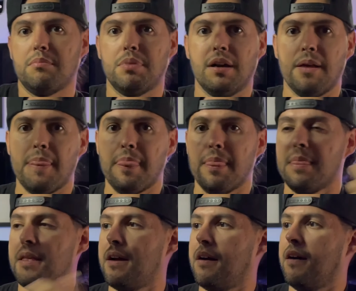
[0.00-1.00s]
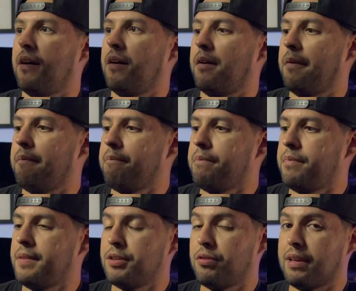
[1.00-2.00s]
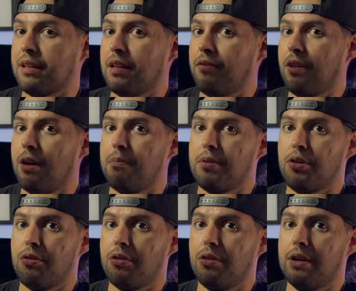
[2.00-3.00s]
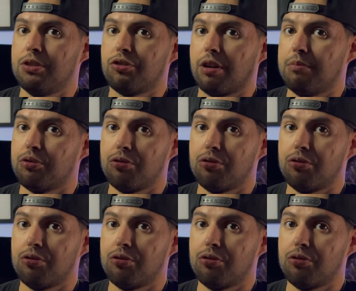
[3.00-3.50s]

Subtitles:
But this way you can level up your Instagram